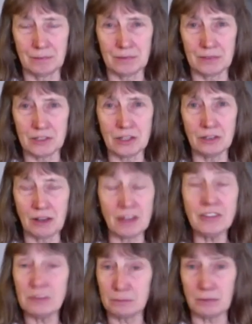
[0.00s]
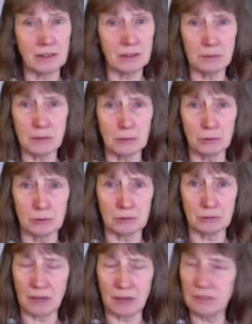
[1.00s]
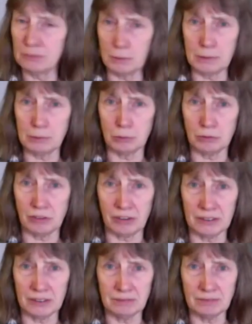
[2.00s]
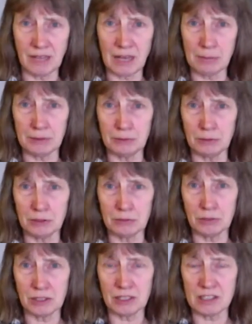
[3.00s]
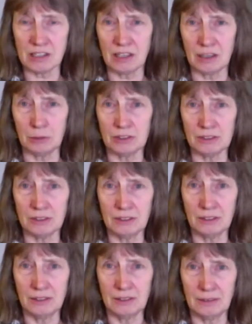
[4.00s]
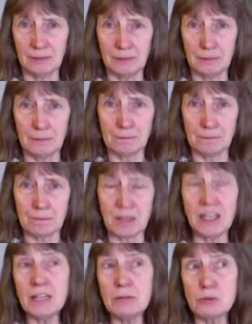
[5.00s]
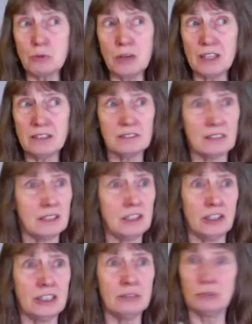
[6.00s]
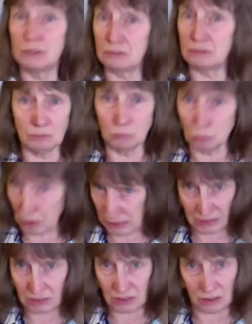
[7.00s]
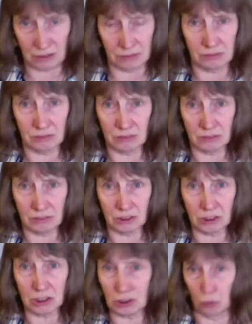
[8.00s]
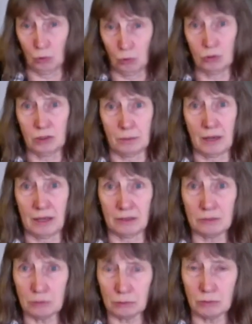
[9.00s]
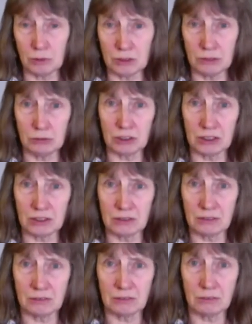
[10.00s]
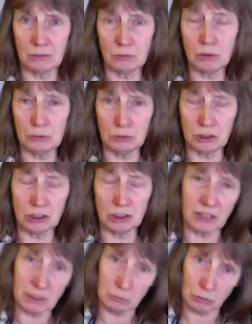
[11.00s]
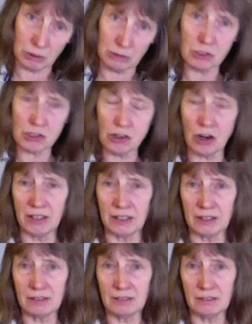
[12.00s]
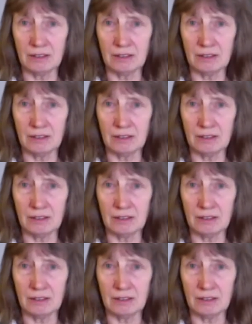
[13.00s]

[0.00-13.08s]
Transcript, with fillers: So I think I think people I think the people were very happy with, with his libraries. And he was willing, you know, he was willing to to talk about what he was what he was doing and what he was trying.